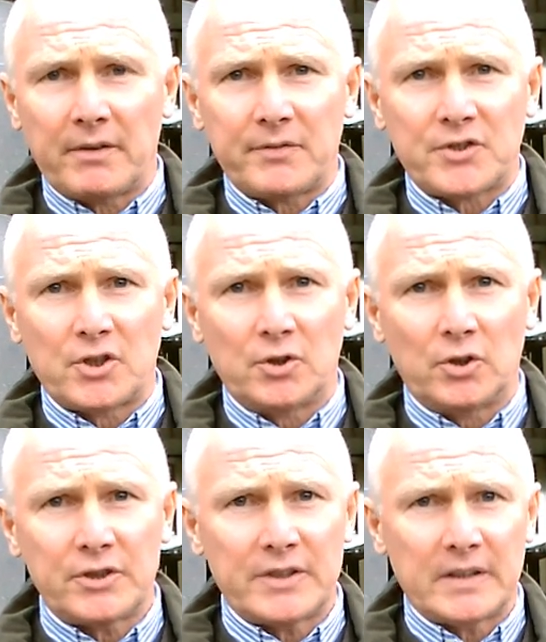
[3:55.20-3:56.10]
Sheriff's
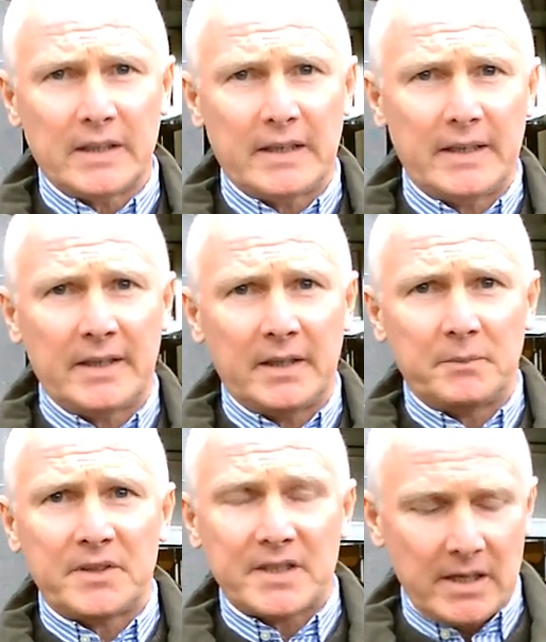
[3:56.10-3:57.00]
Court.
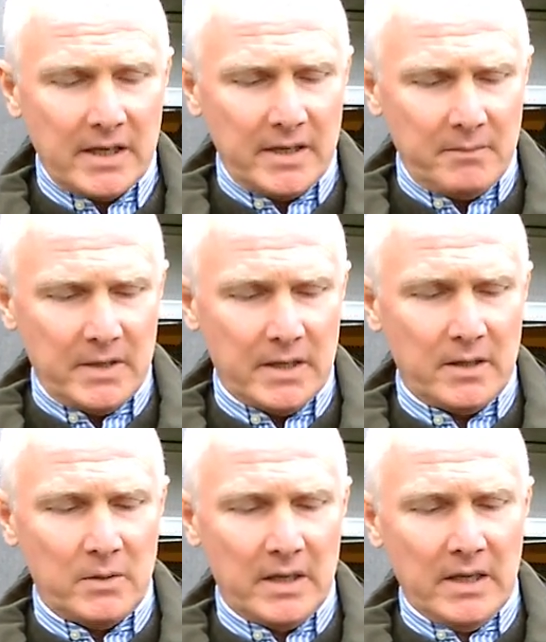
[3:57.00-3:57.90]
Time
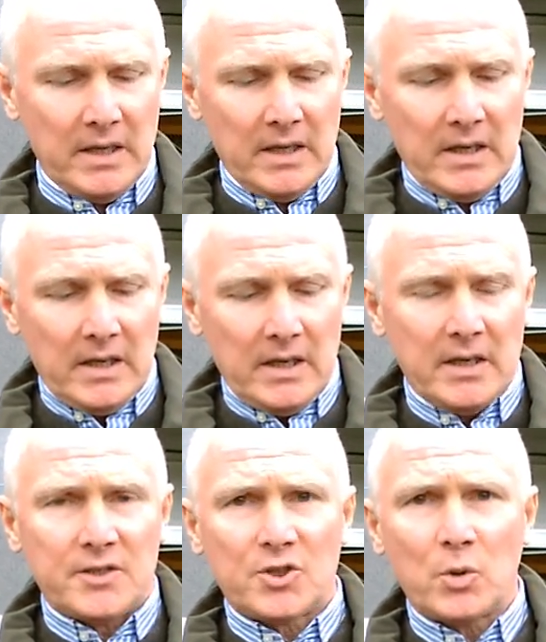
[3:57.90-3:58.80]
now
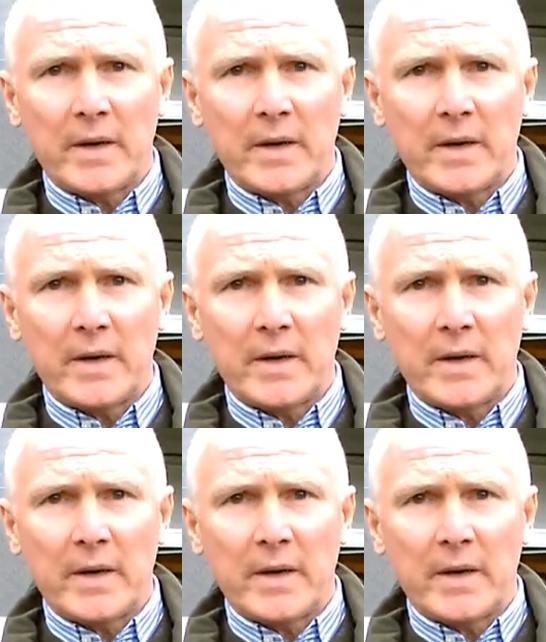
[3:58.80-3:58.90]
is